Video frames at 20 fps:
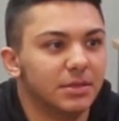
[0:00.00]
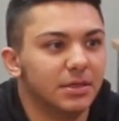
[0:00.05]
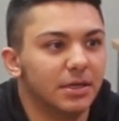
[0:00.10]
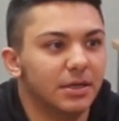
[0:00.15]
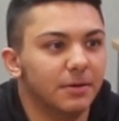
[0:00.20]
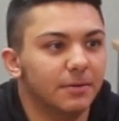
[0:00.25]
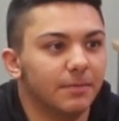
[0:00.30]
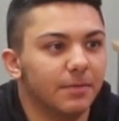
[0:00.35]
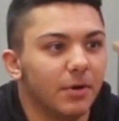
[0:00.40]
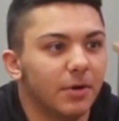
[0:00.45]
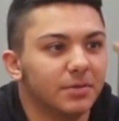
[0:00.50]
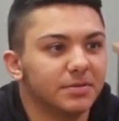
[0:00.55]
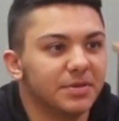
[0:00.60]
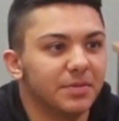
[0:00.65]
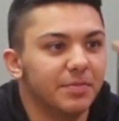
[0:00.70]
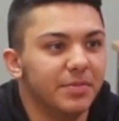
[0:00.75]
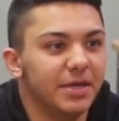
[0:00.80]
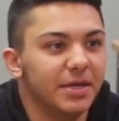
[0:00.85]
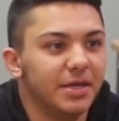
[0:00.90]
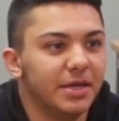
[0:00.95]
It involves
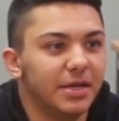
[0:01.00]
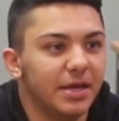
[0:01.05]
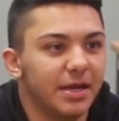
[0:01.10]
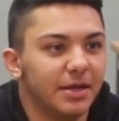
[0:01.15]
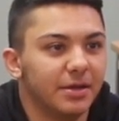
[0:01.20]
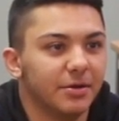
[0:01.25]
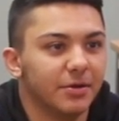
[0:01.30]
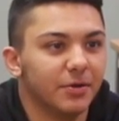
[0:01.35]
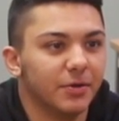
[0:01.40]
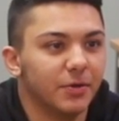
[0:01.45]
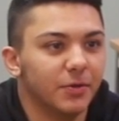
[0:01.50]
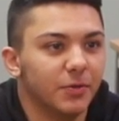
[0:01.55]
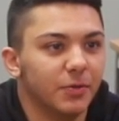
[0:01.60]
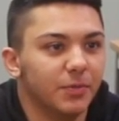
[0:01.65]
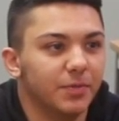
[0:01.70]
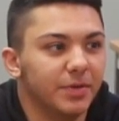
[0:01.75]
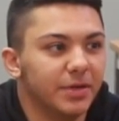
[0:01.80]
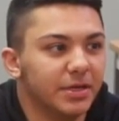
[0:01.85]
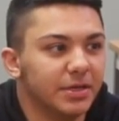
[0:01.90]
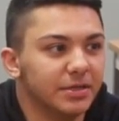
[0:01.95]
a mediator who
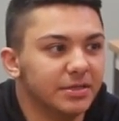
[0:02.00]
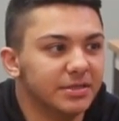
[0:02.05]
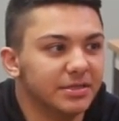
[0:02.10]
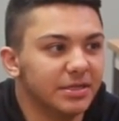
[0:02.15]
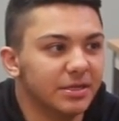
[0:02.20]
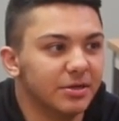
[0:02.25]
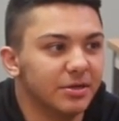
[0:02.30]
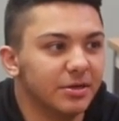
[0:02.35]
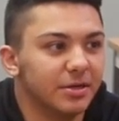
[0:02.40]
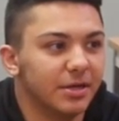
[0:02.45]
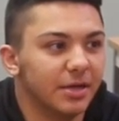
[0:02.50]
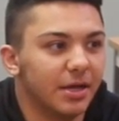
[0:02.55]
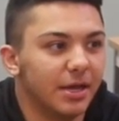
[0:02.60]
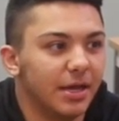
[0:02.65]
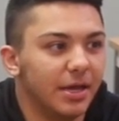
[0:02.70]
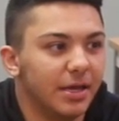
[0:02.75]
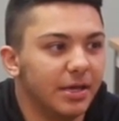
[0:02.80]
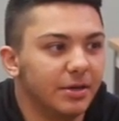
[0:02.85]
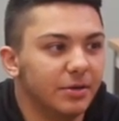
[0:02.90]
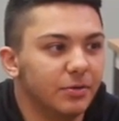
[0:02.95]
would be considered
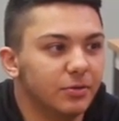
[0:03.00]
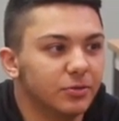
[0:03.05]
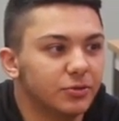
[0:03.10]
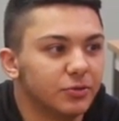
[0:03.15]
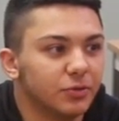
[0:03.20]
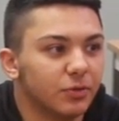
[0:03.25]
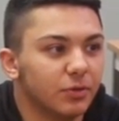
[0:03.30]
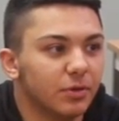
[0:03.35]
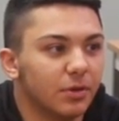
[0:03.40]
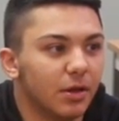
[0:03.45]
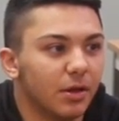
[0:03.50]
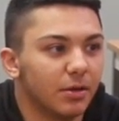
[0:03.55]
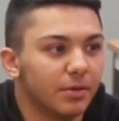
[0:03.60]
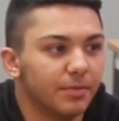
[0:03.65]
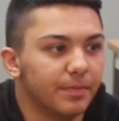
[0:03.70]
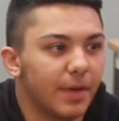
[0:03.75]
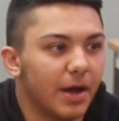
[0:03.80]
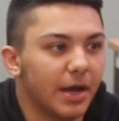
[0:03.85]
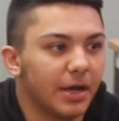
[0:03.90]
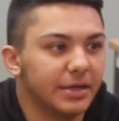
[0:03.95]
a neutral,
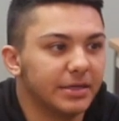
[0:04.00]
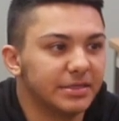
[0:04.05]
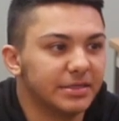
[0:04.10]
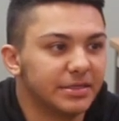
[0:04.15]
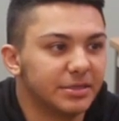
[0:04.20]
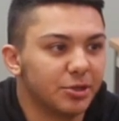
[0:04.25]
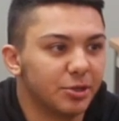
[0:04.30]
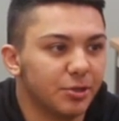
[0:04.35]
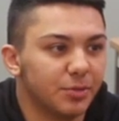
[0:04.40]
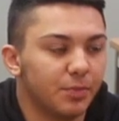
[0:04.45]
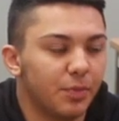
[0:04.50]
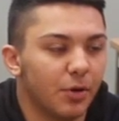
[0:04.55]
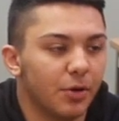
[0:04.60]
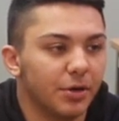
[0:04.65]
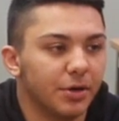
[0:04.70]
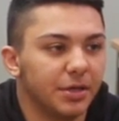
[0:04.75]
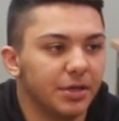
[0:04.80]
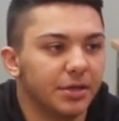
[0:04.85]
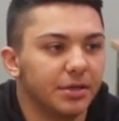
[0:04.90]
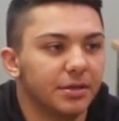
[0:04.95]
unbiased third
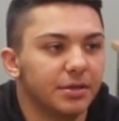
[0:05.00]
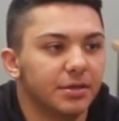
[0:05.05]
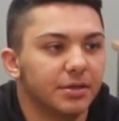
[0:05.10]
party.